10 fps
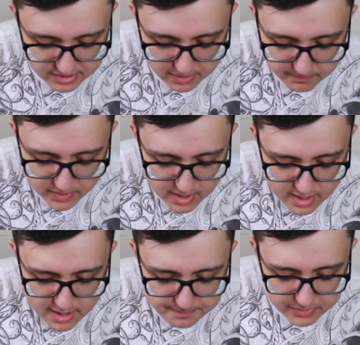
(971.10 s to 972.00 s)
So,
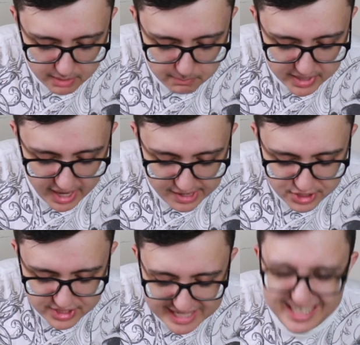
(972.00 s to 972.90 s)
but it
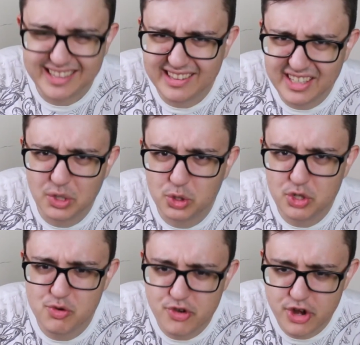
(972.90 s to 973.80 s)
just tastes a little
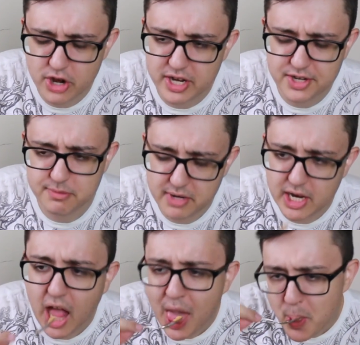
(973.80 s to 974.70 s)
too nutty to
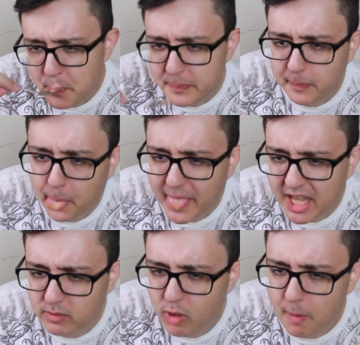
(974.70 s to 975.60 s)
me.
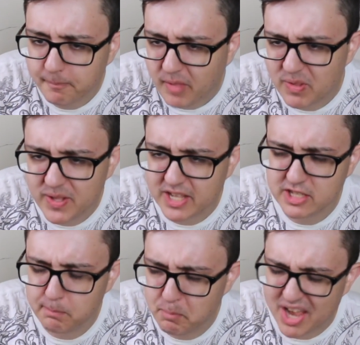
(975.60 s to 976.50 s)
I think that's
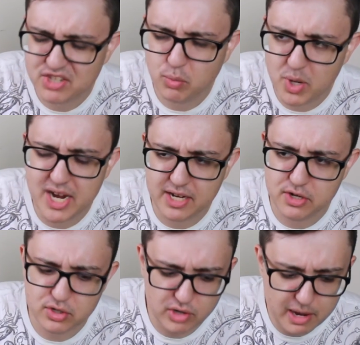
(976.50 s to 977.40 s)
the best way I can
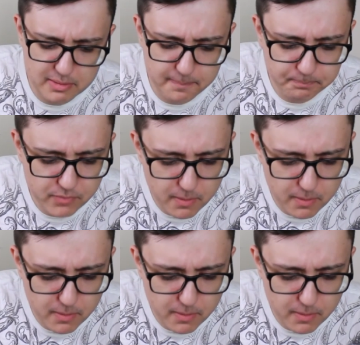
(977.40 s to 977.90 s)
describe it.